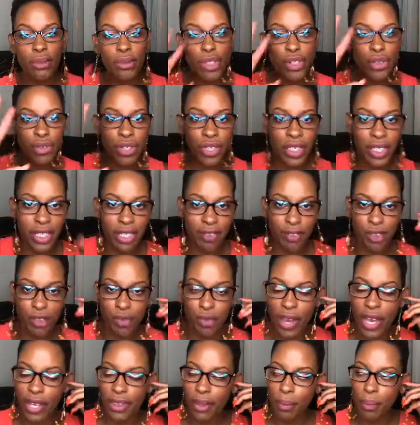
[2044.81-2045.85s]
trees. If you've
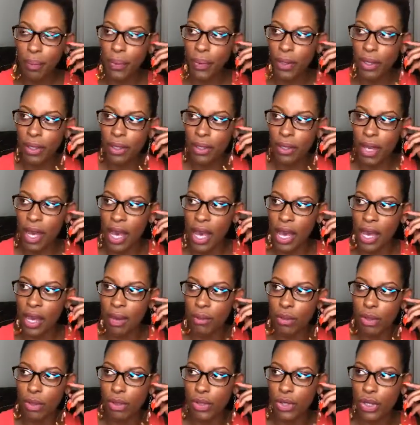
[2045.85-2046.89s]
read the book,
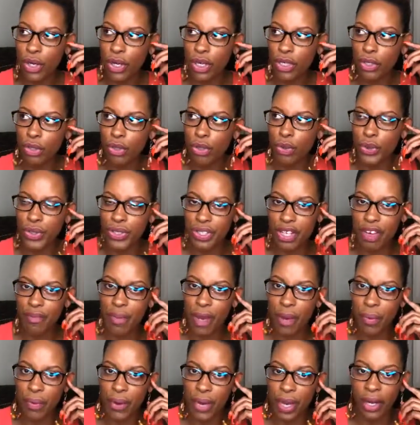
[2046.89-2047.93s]
Who Switched Off
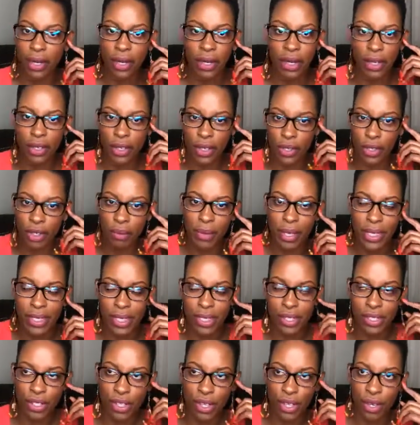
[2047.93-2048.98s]
My Brain, this will make
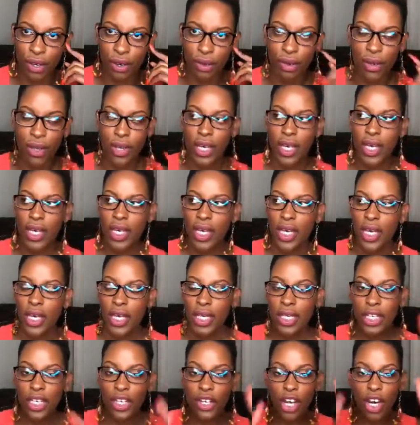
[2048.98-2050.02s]
sense to you.
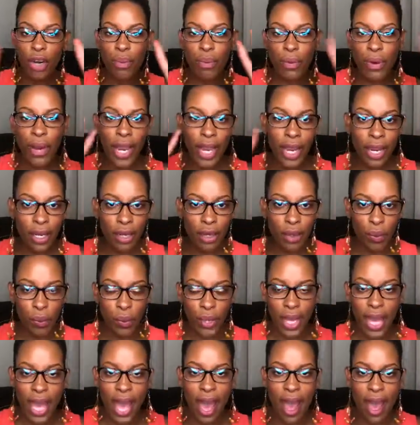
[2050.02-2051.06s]
In our brain, we
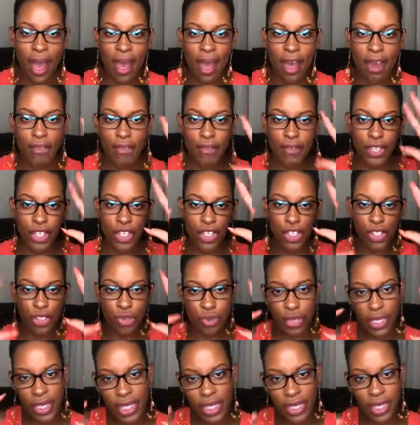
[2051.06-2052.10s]
have these
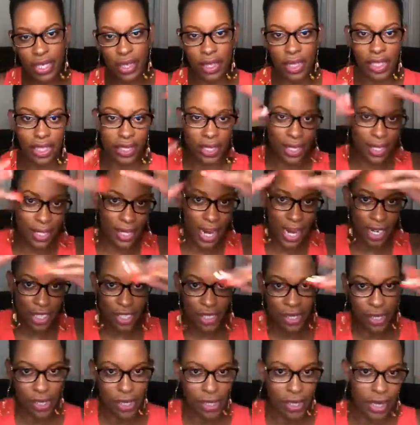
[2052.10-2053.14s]
trees and these
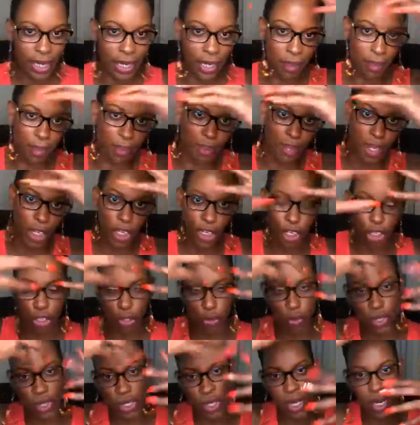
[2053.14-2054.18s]
connections. It's like a big,
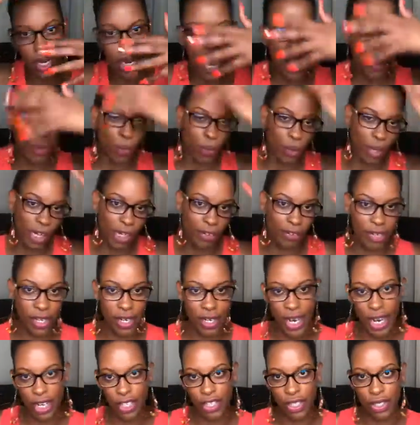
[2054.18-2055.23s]
huge network of
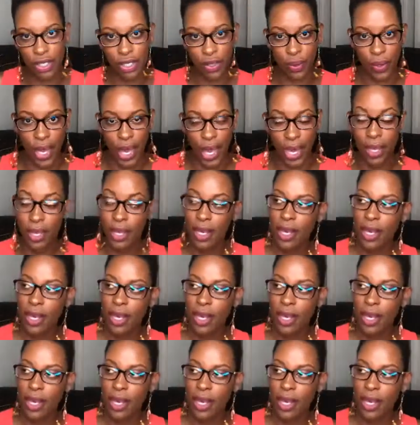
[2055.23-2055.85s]
connections, okay?